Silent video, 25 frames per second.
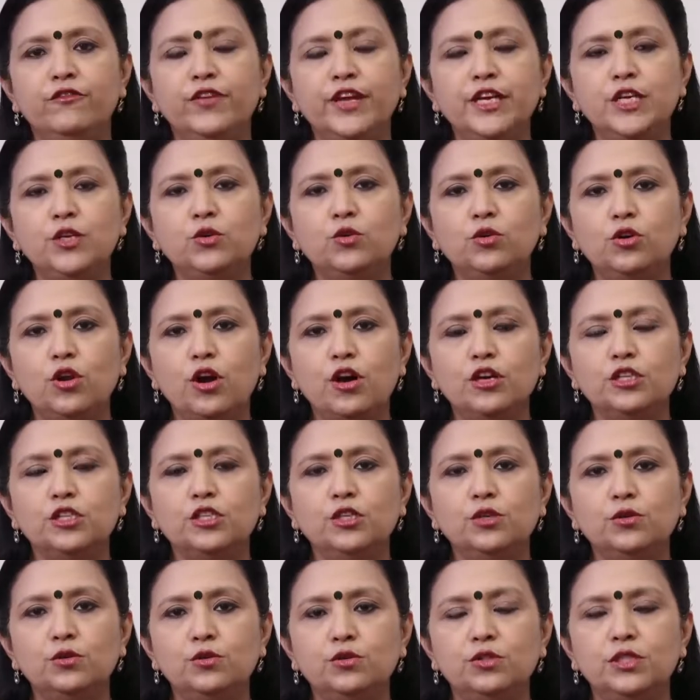We do
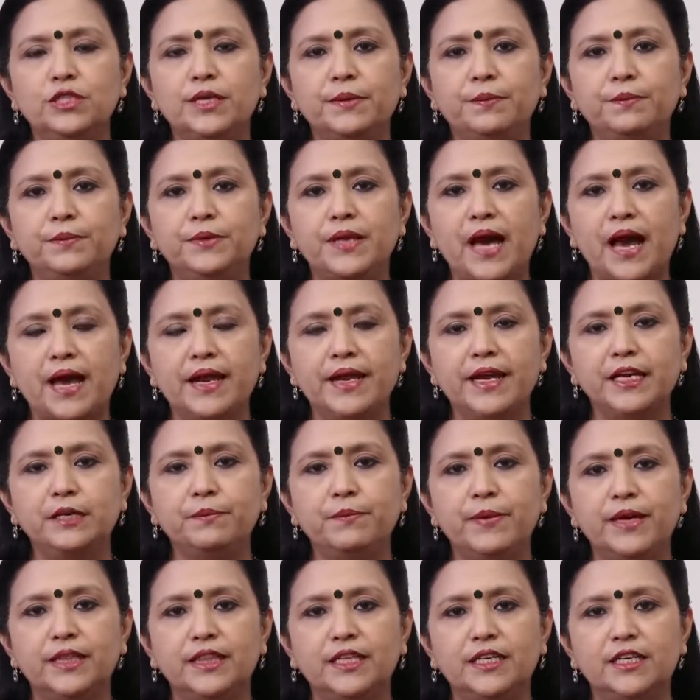not use the
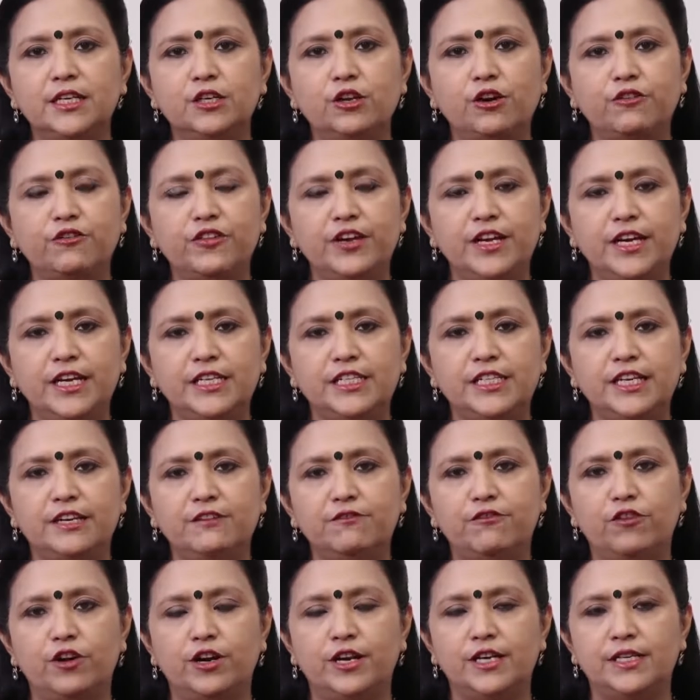direct method of heating
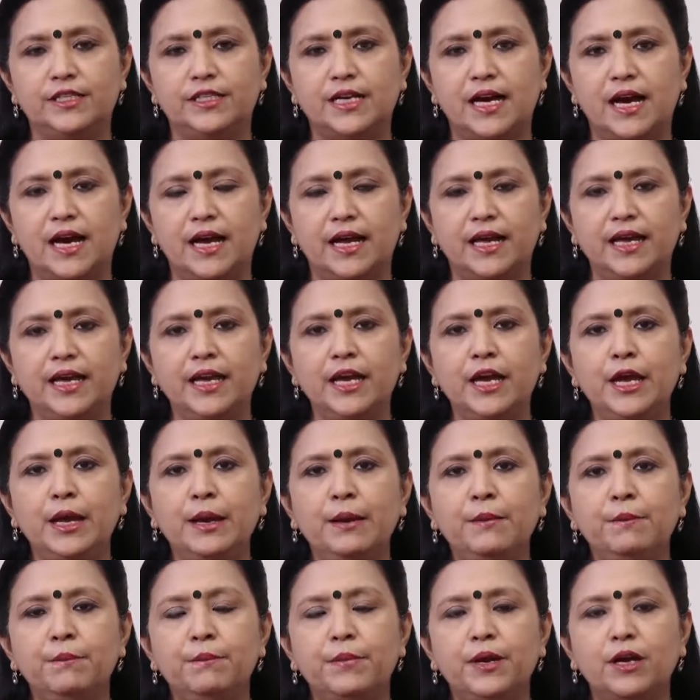for a dye
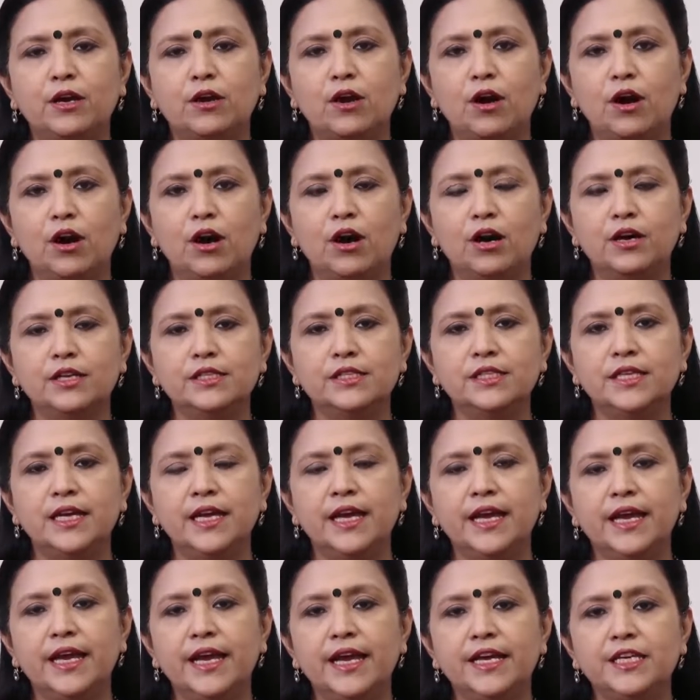because
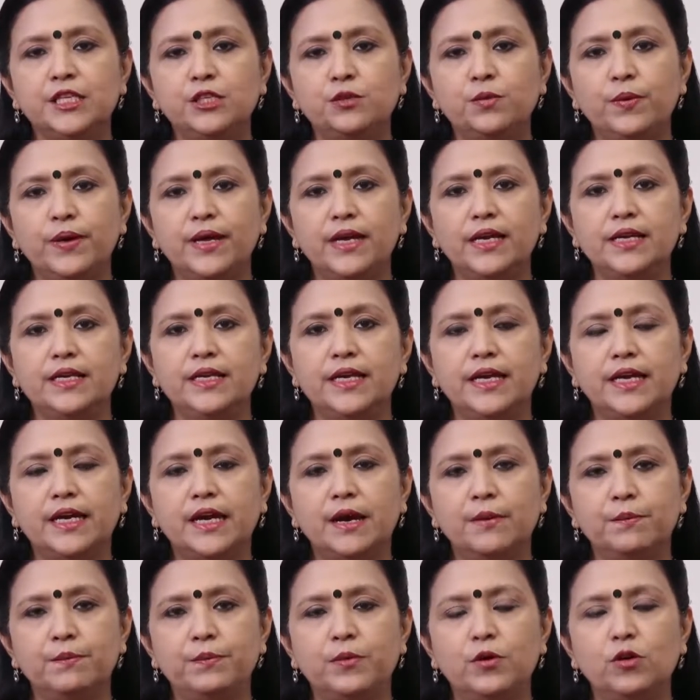it will
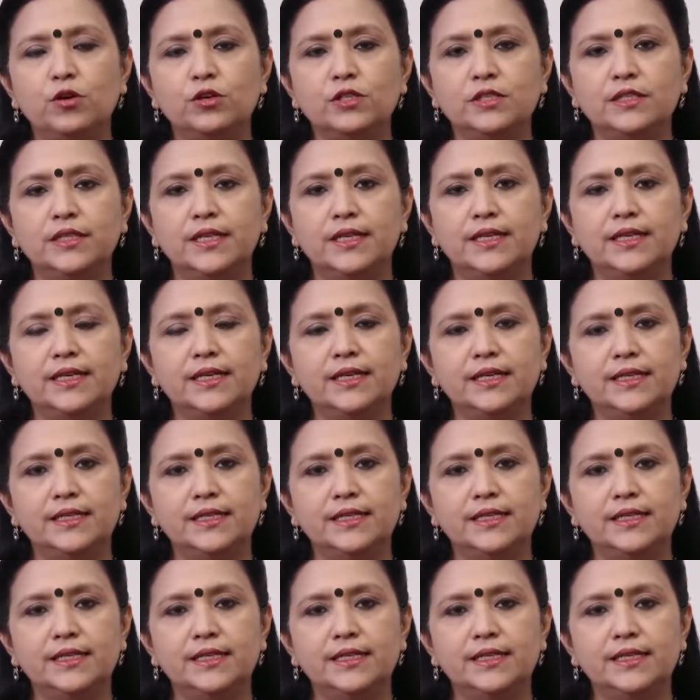decompose the